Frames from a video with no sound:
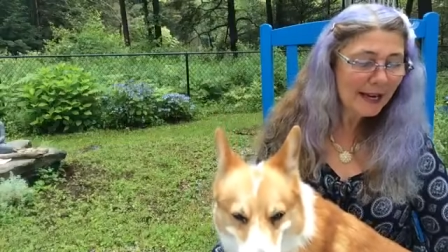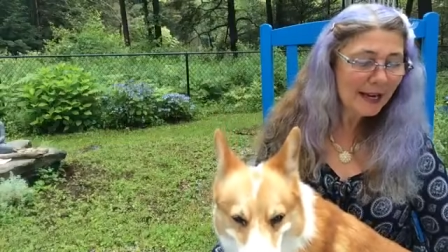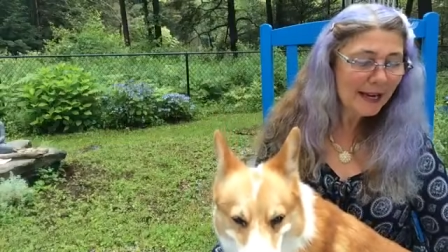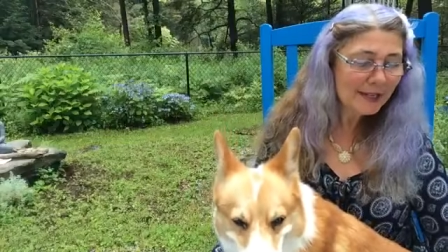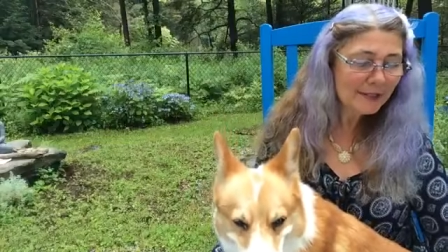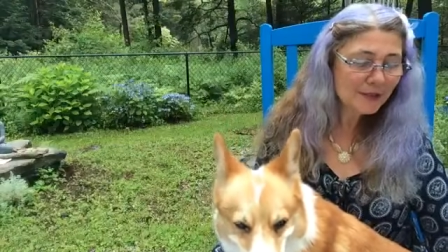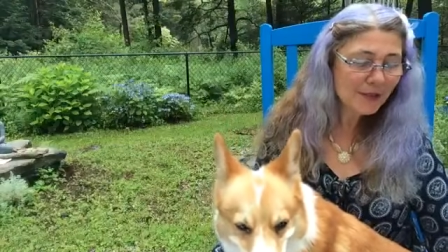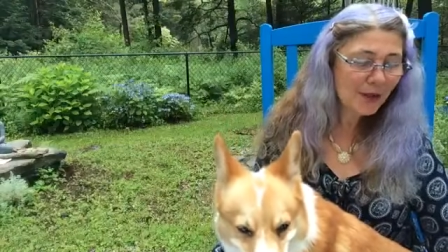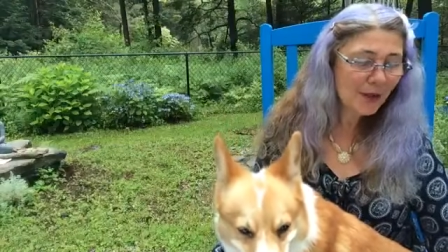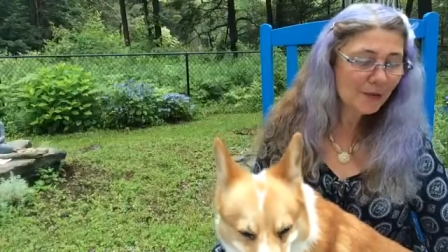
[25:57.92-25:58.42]

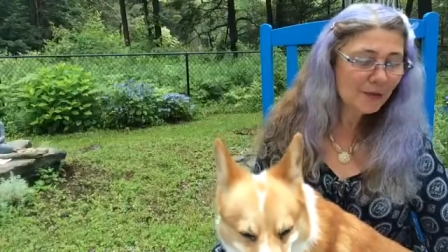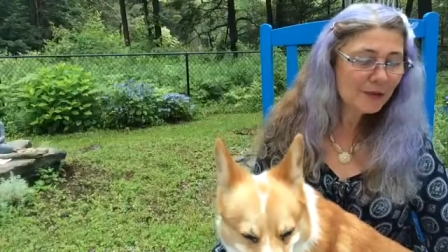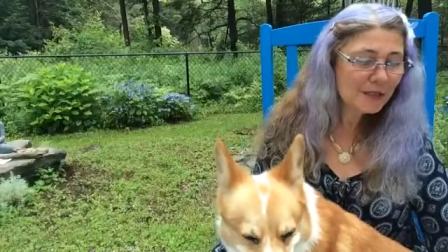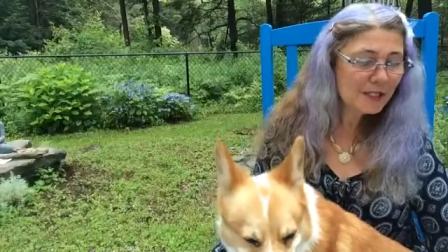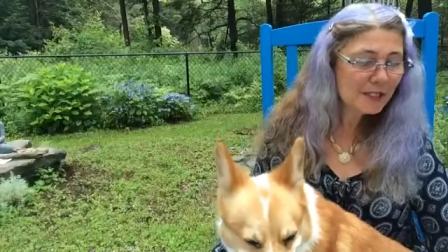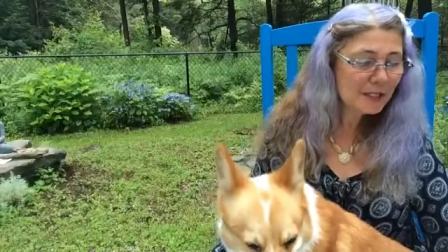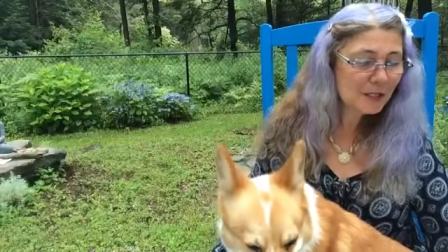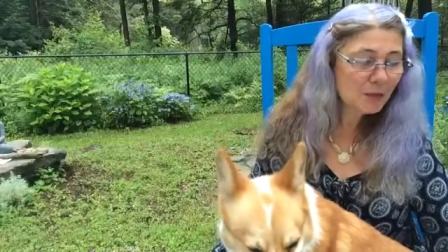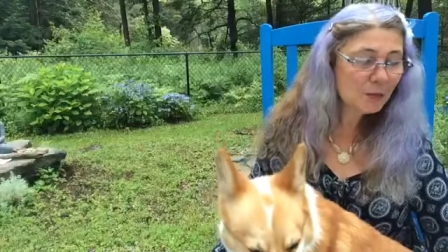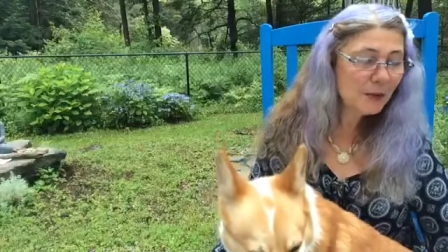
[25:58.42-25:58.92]
So
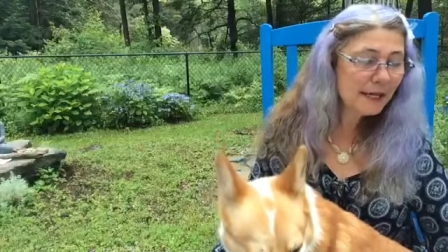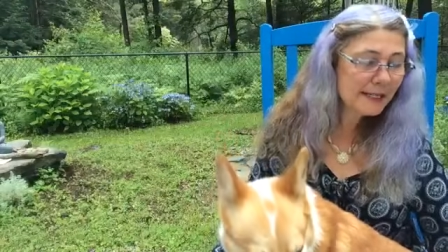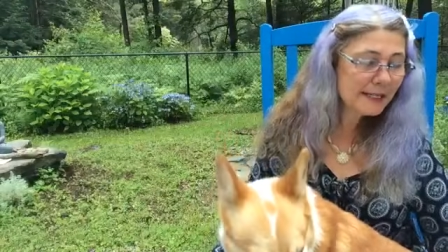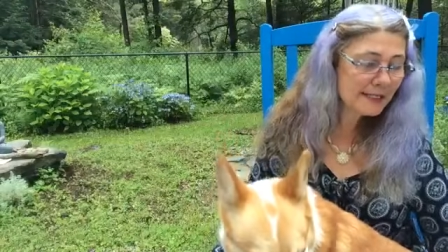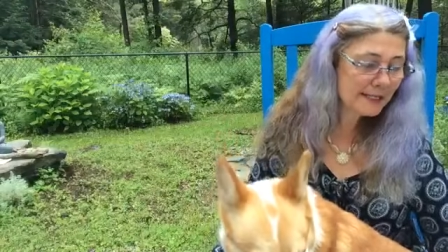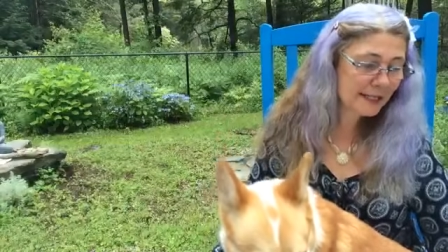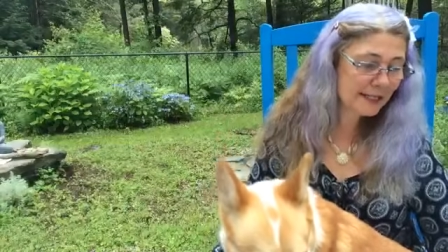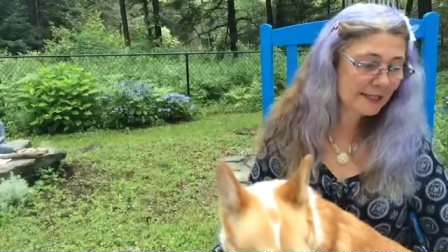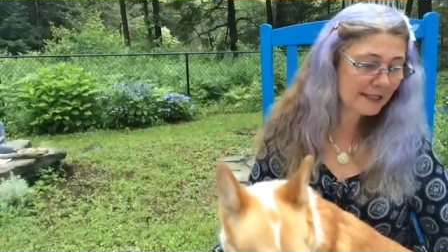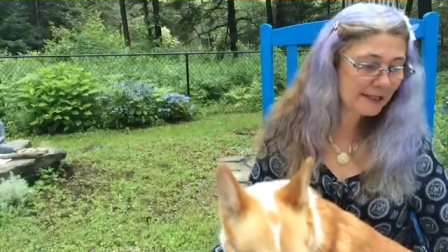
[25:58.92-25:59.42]
sweet
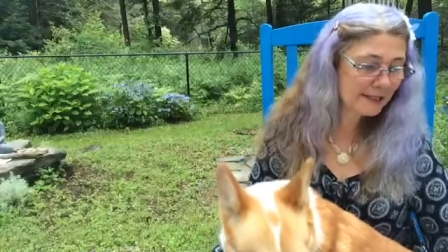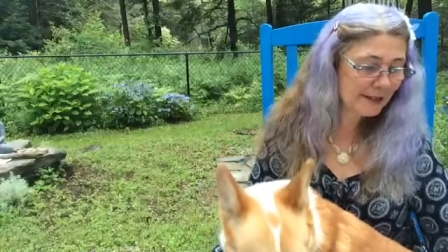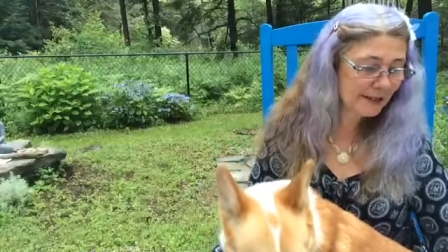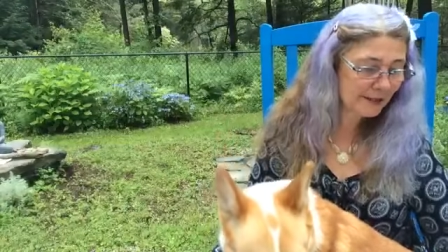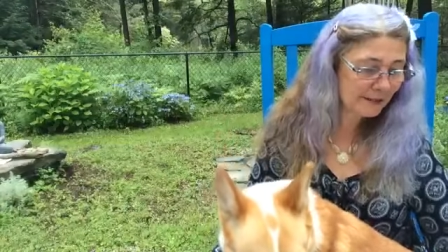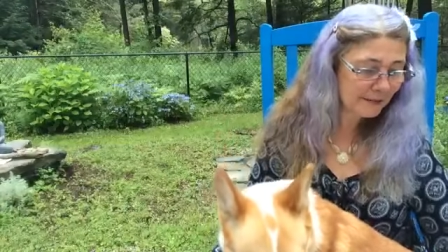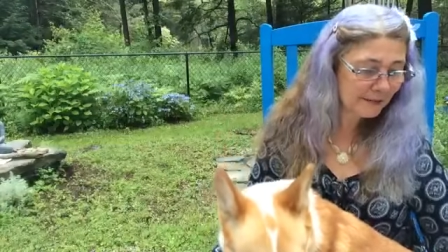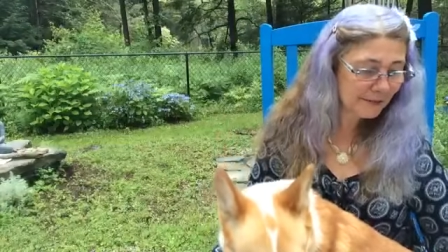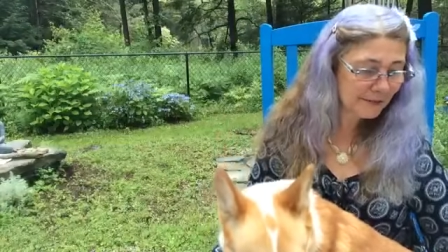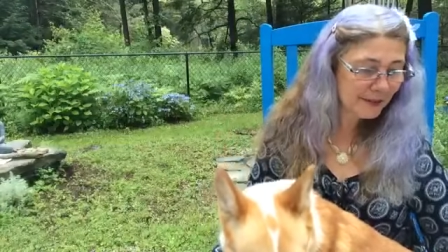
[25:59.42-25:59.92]

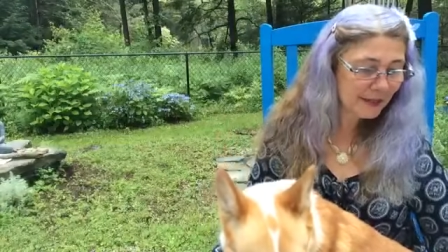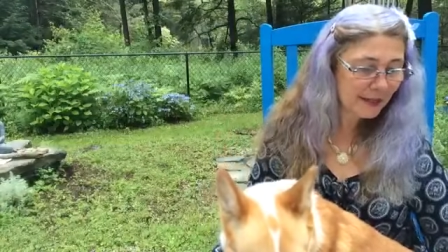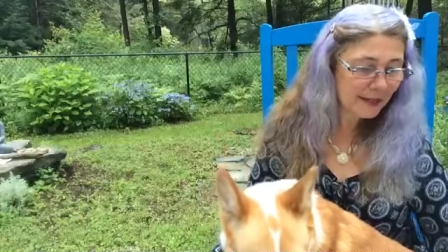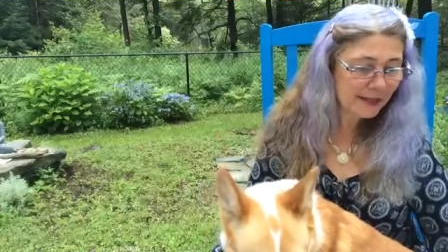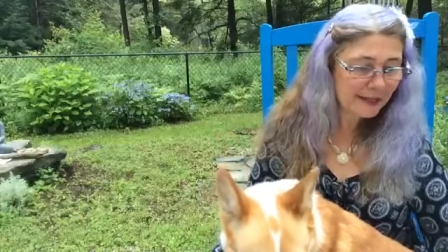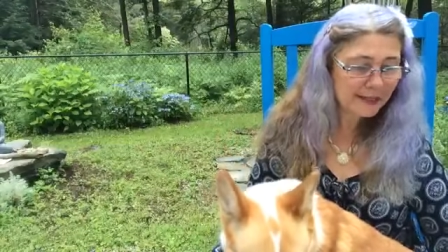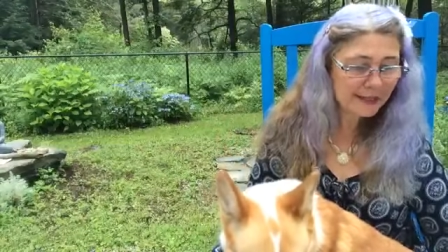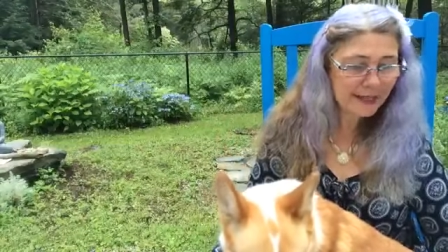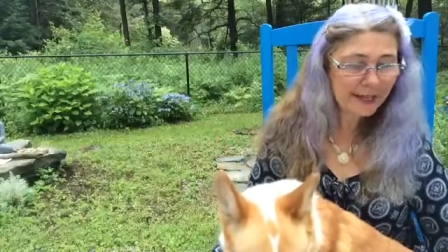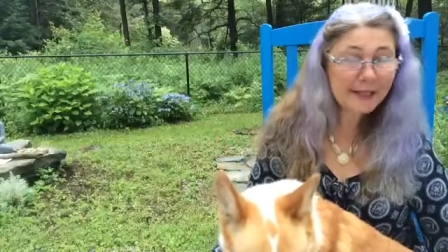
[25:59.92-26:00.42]
chestnut,
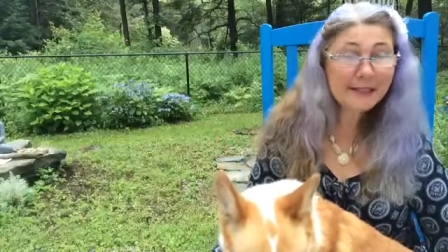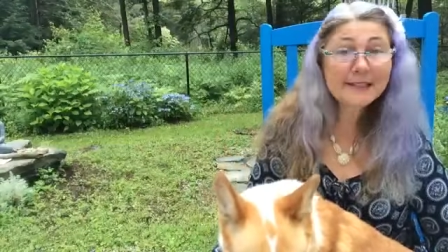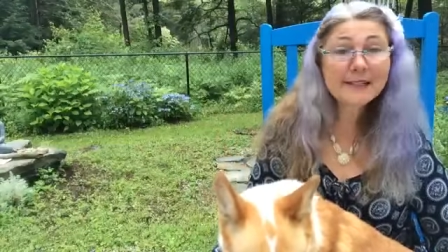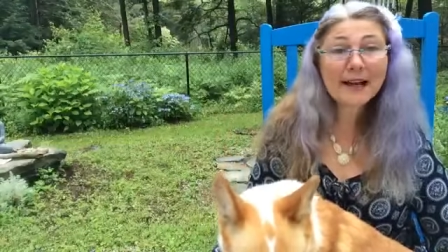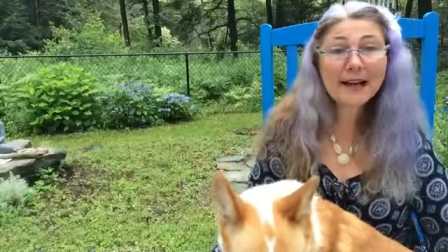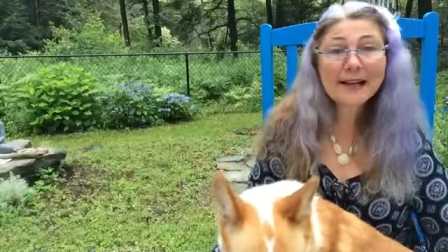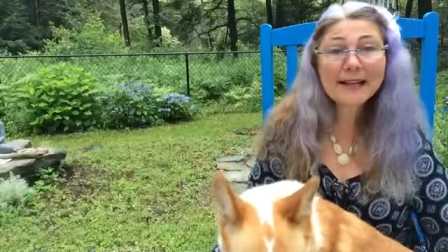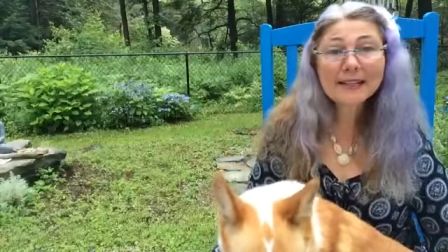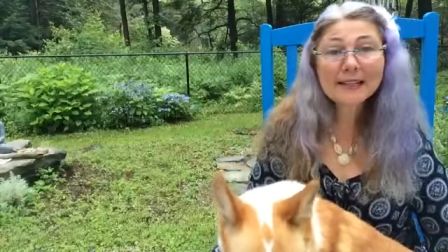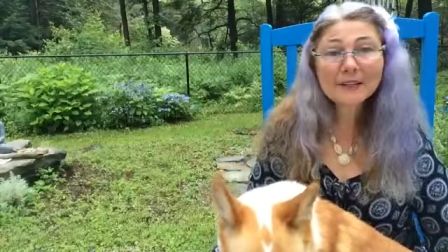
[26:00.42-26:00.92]
again,
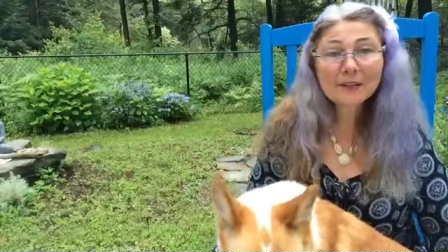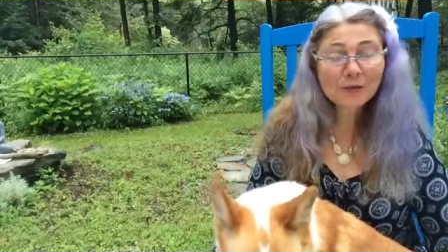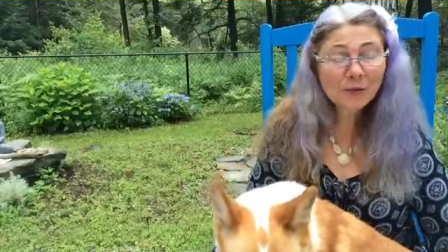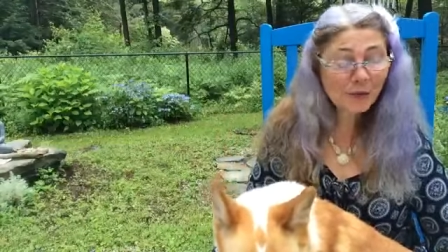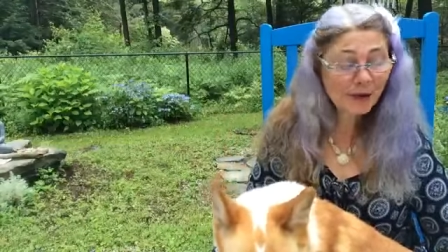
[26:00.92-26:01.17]
tiny little